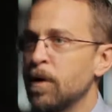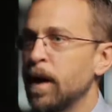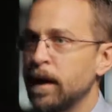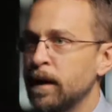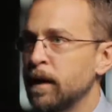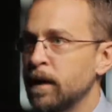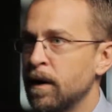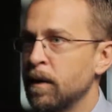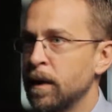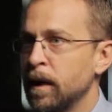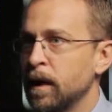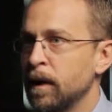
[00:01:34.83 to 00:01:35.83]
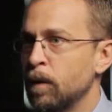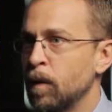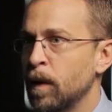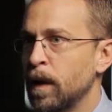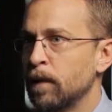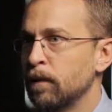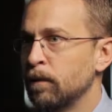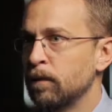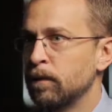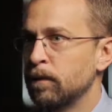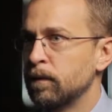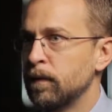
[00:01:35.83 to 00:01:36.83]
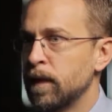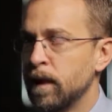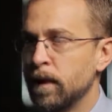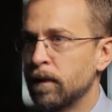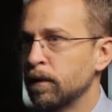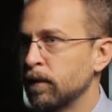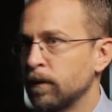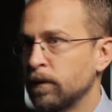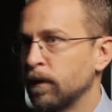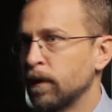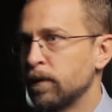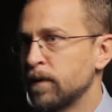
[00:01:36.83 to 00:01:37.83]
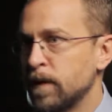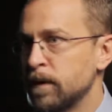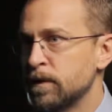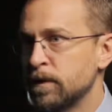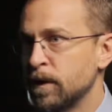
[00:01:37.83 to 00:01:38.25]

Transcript: idea going in what their circumstance is